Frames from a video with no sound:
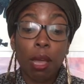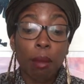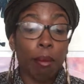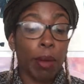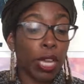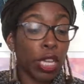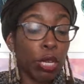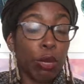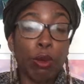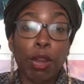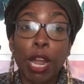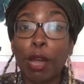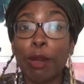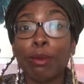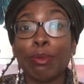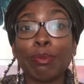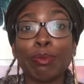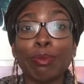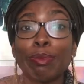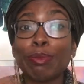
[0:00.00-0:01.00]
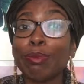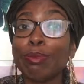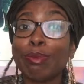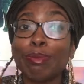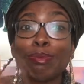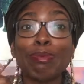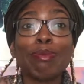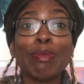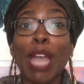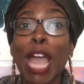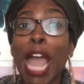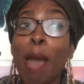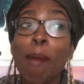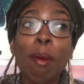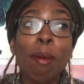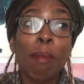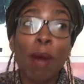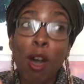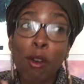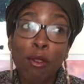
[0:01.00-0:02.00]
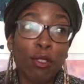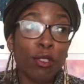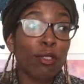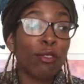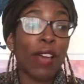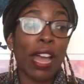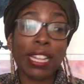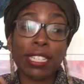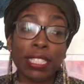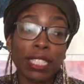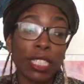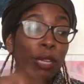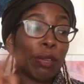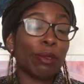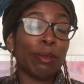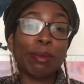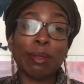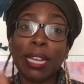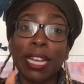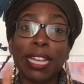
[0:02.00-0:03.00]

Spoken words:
But you know, I'm a Marvel fan, so,